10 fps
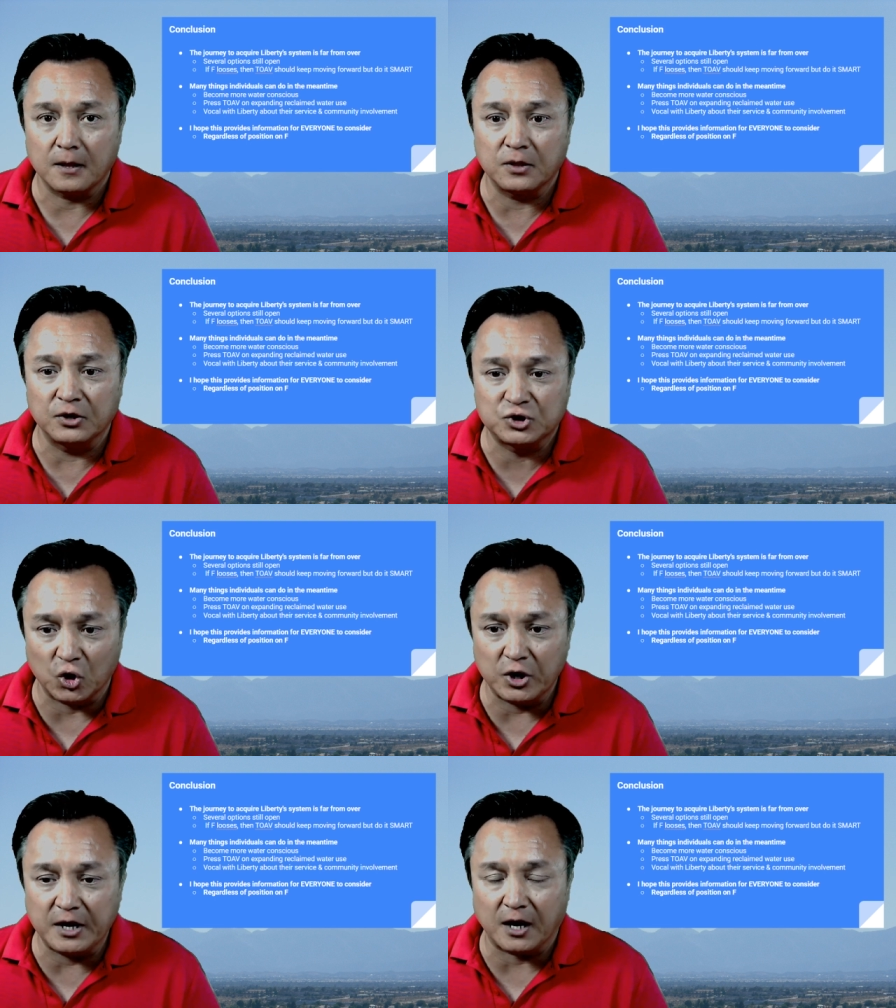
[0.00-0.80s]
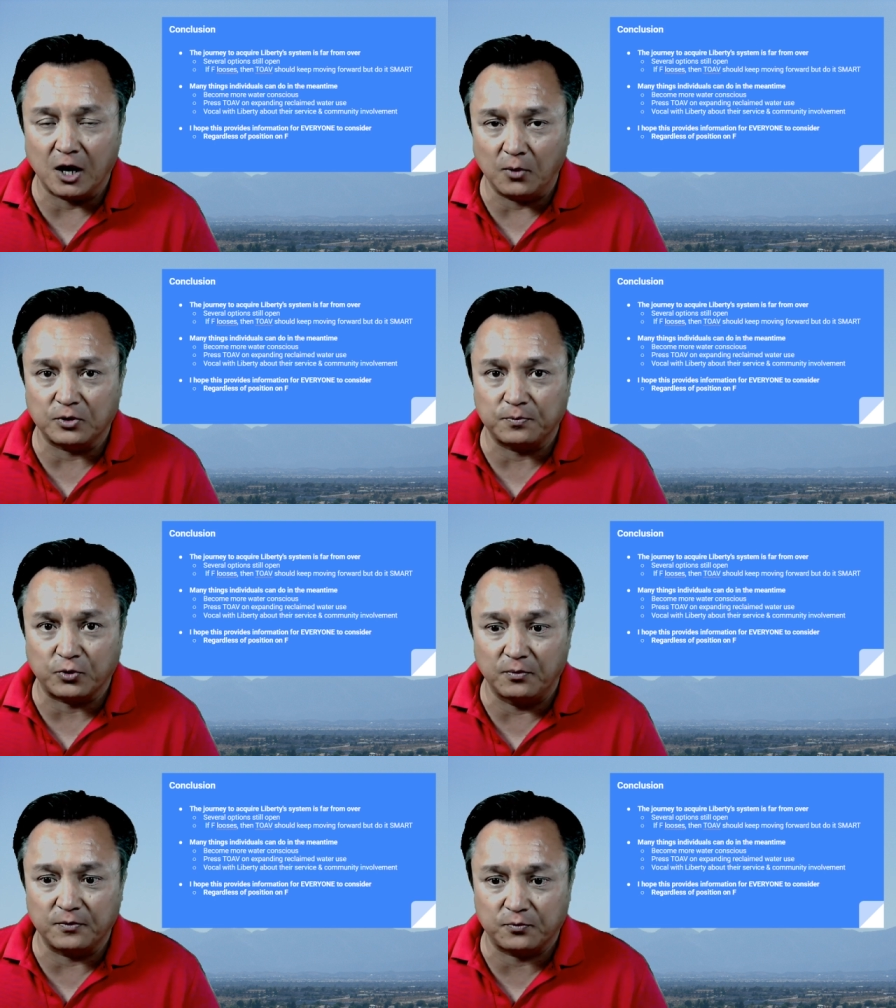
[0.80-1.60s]
the journey I hope to
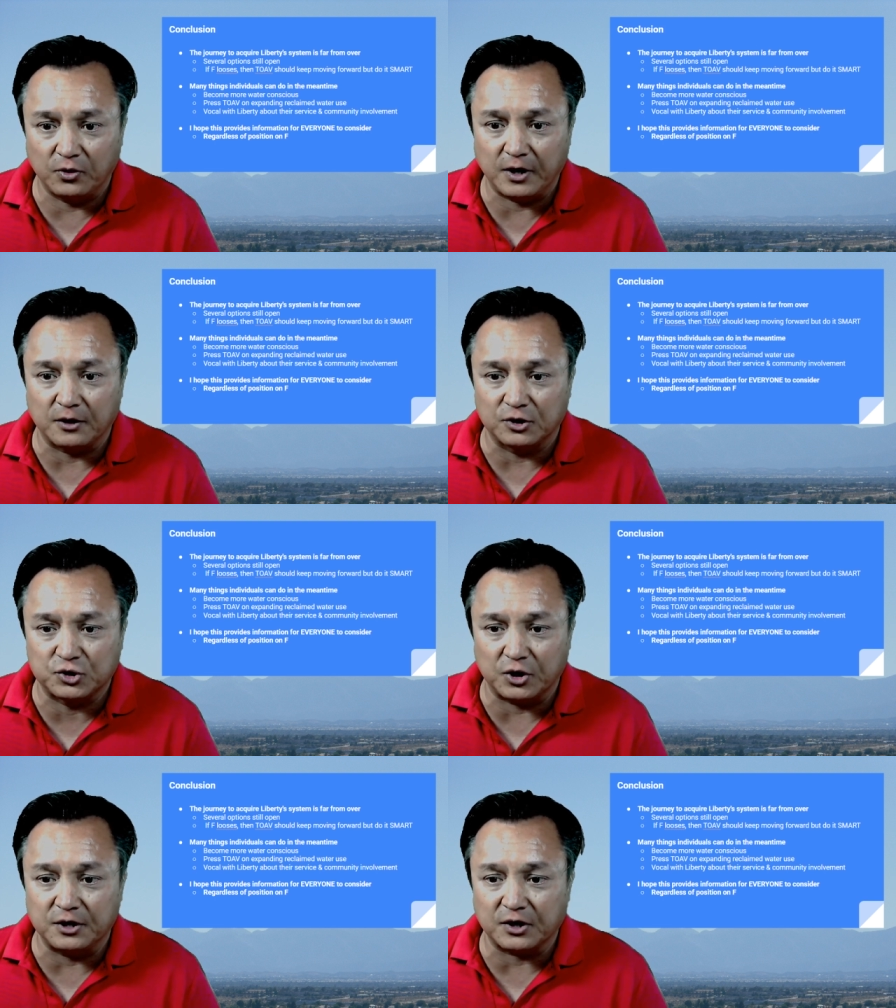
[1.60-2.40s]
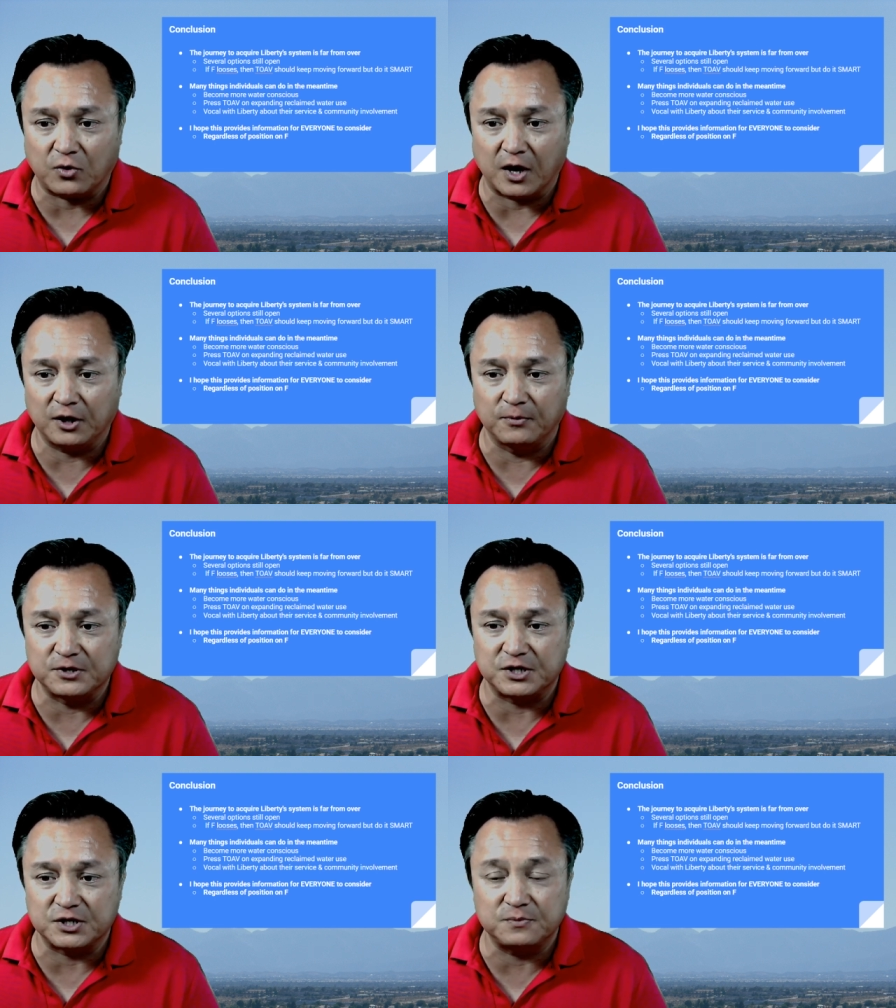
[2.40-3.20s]
prove here the journey to acquire Liberty
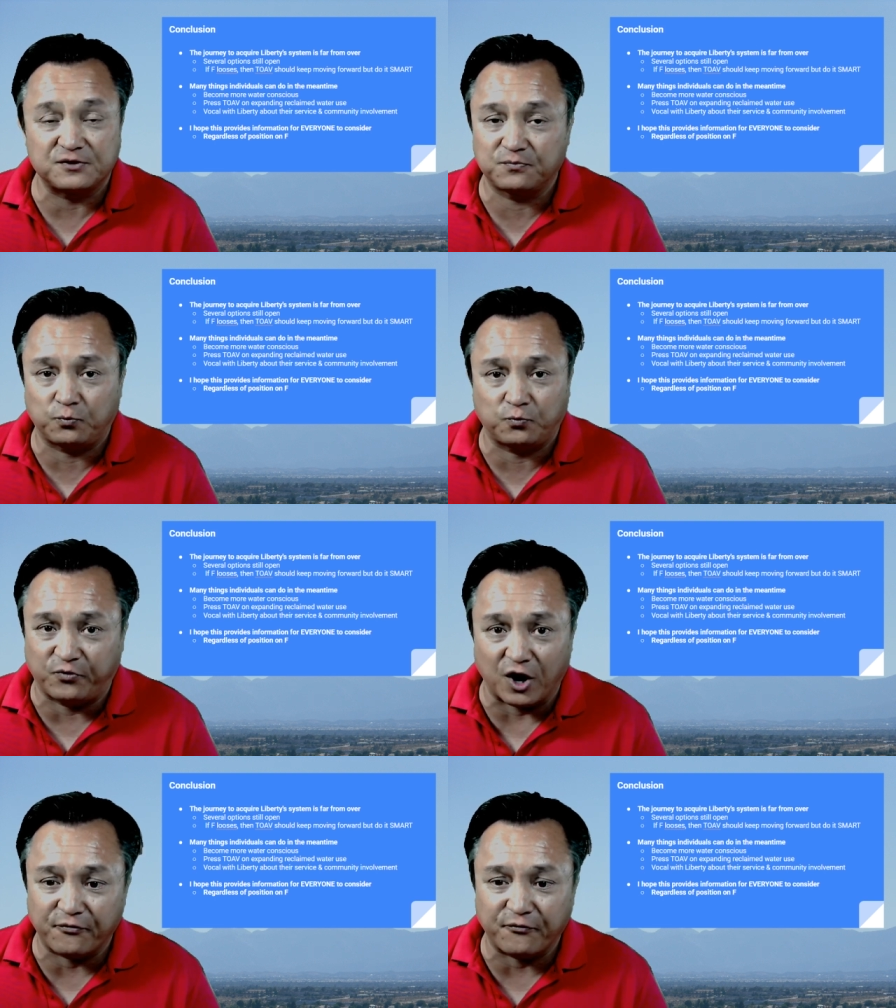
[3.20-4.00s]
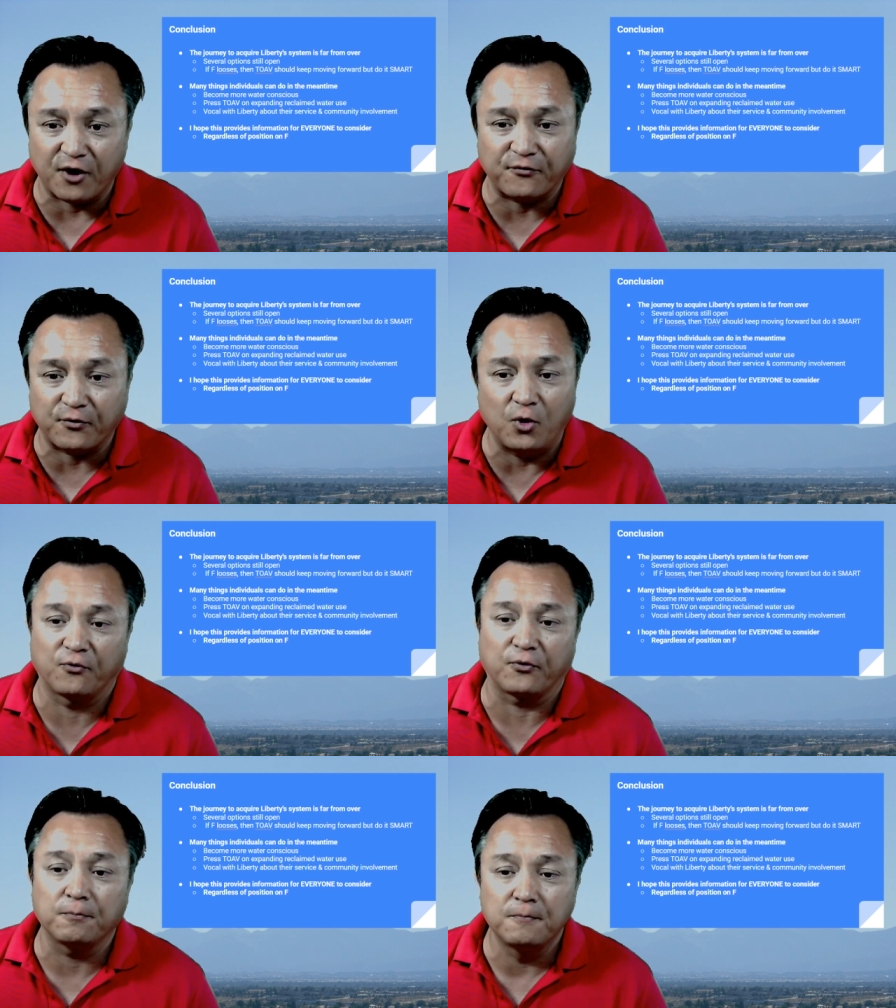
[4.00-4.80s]
system is far far from
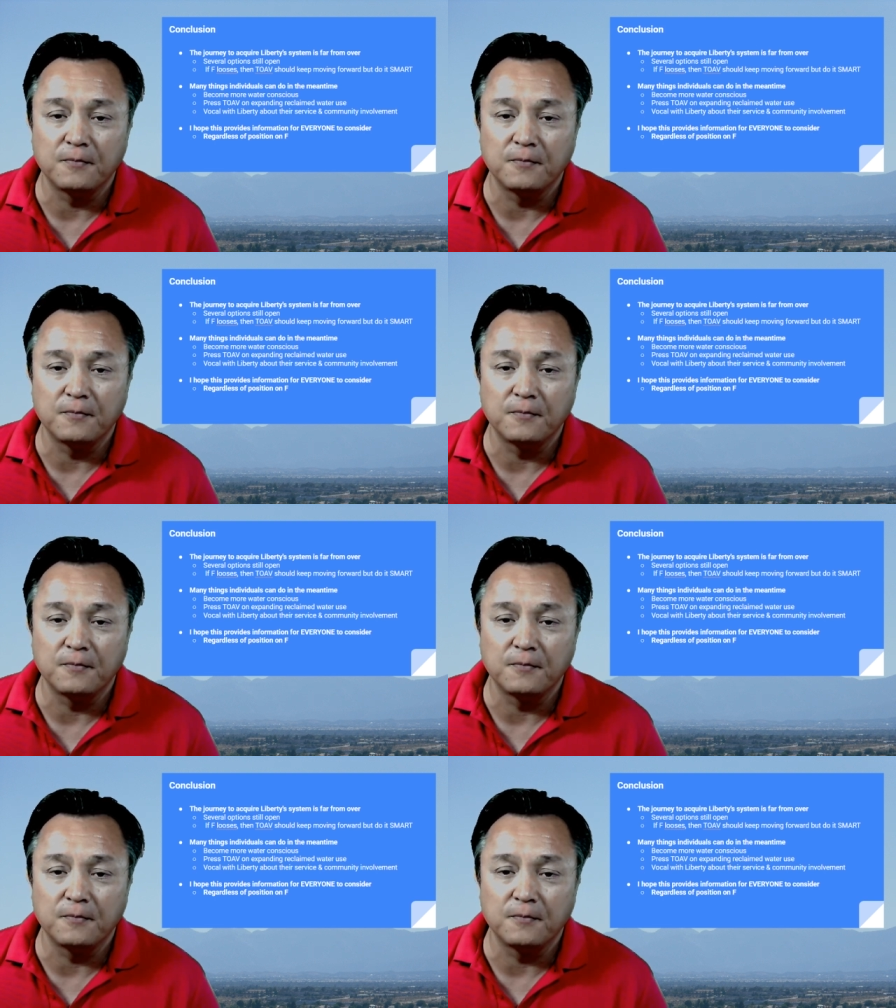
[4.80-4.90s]
over.